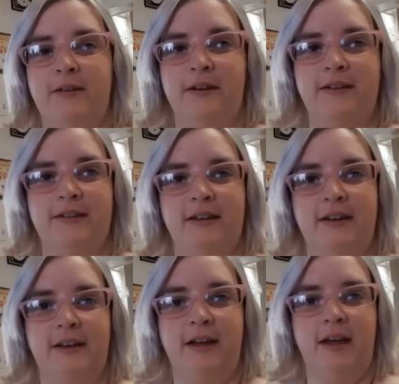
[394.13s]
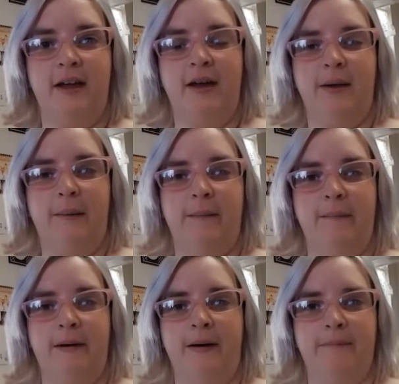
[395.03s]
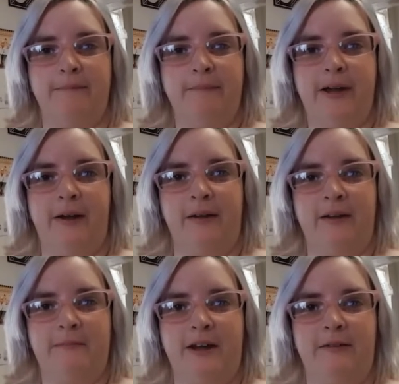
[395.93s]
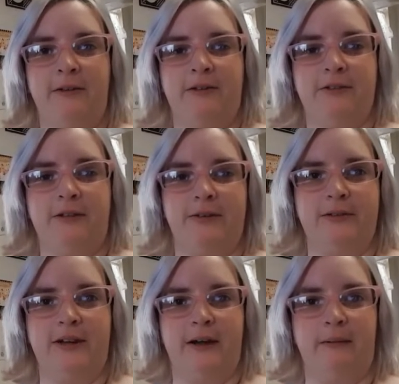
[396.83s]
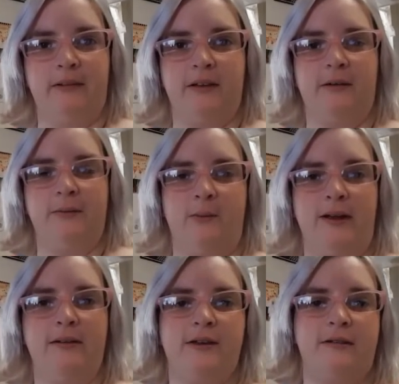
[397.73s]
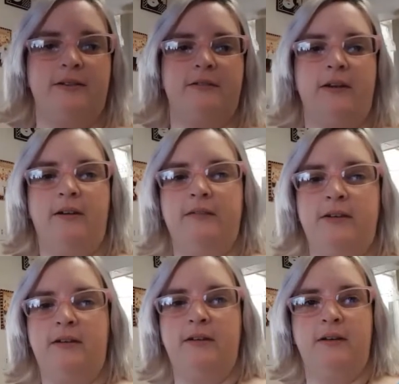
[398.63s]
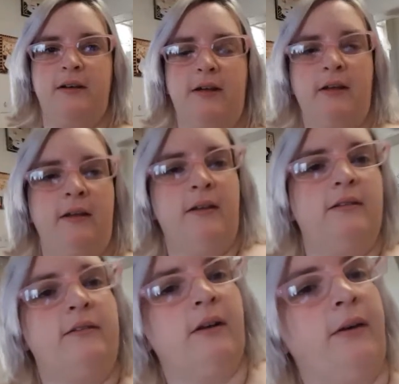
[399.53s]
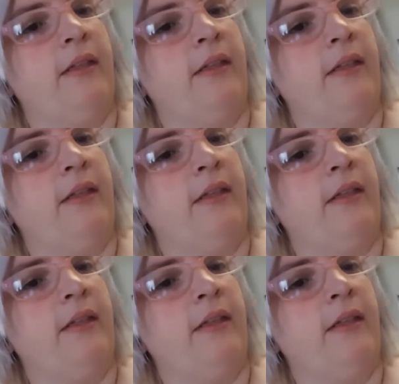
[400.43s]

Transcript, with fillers: earrings in. Um, apparently my other ear's closed up because I don't wear earrings very often. So